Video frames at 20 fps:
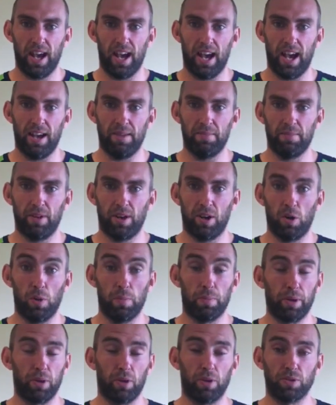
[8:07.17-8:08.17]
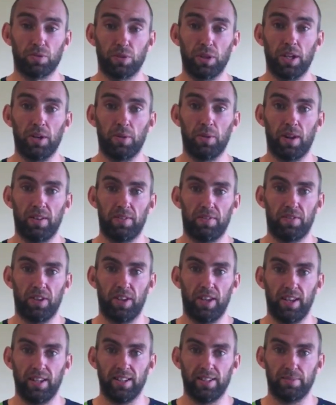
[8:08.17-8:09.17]
I hope it goes really well
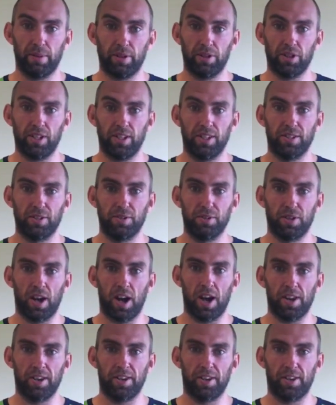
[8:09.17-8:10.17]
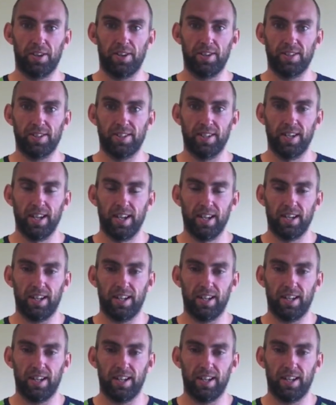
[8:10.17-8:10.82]
for you, and especially the two Connacht girls,